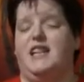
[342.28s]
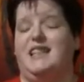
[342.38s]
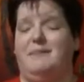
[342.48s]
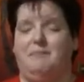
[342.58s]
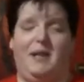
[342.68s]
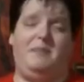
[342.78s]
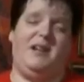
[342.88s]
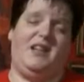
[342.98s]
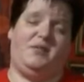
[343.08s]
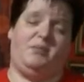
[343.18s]
then maybe
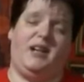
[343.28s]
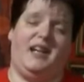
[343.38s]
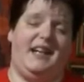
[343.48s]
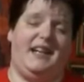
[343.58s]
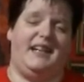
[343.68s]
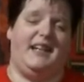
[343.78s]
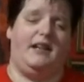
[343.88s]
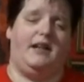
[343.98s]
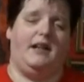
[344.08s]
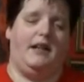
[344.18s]
that's what it
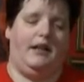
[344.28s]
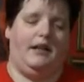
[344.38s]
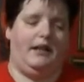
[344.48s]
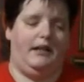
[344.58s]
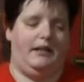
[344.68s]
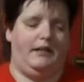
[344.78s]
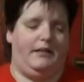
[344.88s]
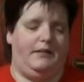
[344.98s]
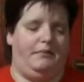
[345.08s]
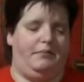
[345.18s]
needed.
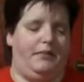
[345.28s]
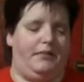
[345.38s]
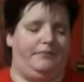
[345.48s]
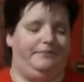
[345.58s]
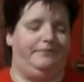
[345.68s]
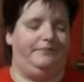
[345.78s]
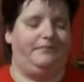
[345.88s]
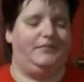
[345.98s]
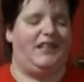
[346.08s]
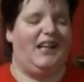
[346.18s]
But
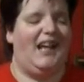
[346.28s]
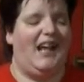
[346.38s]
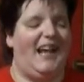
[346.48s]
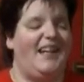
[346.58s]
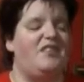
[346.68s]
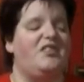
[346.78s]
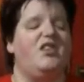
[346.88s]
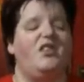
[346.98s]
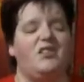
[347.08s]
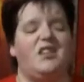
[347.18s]
it's
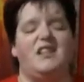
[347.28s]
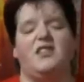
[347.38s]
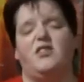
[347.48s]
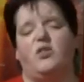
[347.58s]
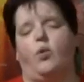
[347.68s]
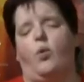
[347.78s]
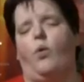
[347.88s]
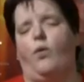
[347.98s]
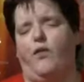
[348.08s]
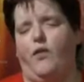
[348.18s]
not that this is an
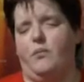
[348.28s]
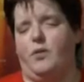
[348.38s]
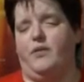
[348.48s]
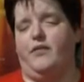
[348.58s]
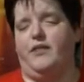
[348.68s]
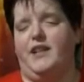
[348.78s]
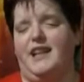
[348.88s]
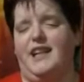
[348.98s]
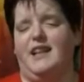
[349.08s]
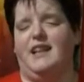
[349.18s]
awful
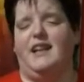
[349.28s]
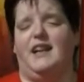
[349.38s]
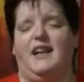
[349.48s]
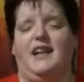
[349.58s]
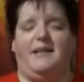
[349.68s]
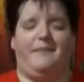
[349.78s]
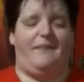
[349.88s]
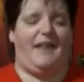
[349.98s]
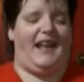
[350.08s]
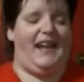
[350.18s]
movie.
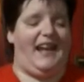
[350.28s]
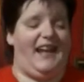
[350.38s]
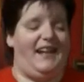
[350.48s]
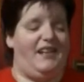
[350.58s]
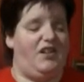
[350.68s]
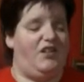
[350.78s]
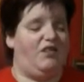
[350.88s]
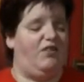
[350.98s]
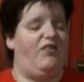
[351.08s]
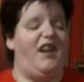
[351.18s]
It's
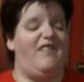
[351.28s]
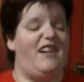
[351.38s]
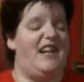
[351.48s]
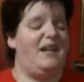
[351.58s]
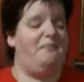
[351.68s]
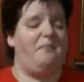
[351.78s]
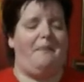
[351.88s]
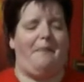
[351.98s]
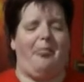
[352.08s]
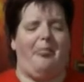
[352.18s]
just very
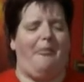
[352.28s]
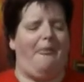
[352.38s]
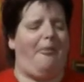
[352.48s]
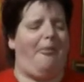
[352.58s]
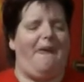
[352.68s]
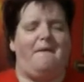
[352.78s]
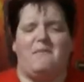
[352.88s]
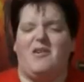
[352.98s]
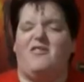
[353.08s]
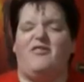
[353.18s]

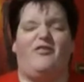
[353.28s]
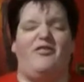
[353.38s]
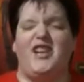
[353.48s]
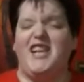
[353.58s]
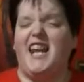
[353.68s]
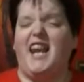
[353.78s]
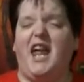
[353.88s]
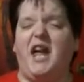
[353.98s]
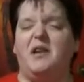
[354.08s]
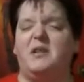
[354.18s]

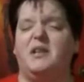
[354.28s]
vanilla.